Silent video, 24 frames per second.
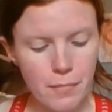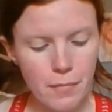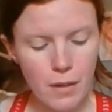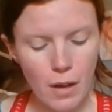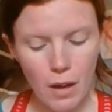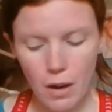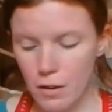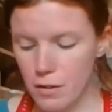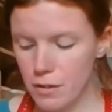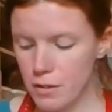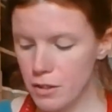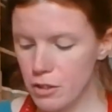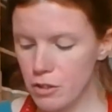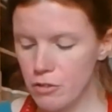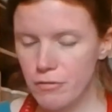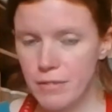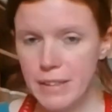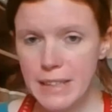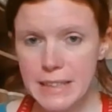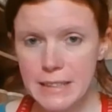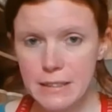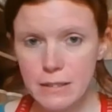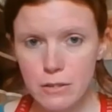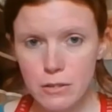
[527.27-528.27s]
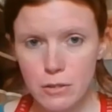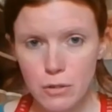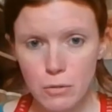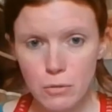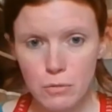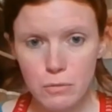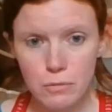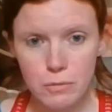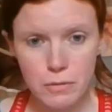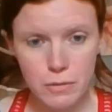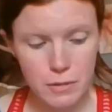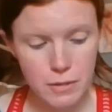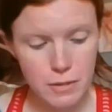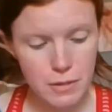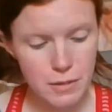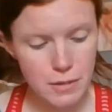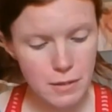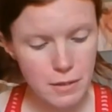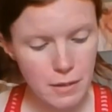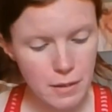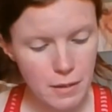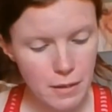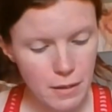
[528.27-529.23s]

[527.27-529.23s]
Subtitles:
are the green tones